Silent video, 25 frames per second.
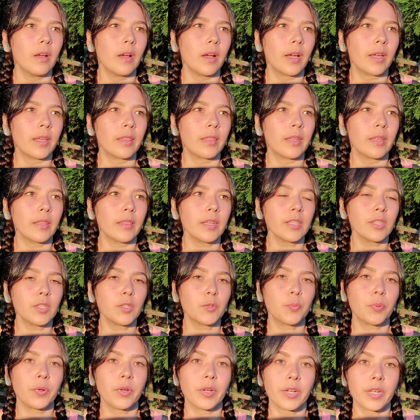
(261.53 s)
I think
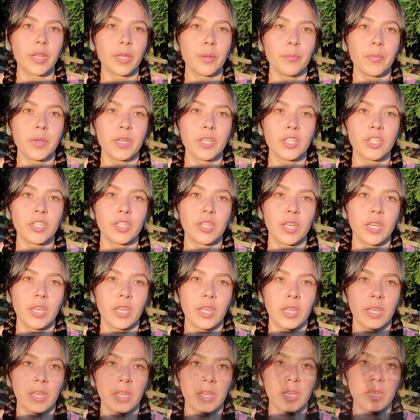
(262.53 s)
that's pretty much
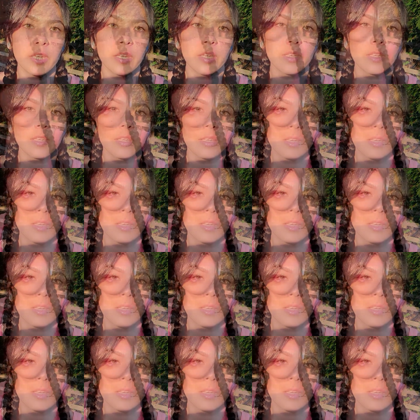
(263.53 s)
it.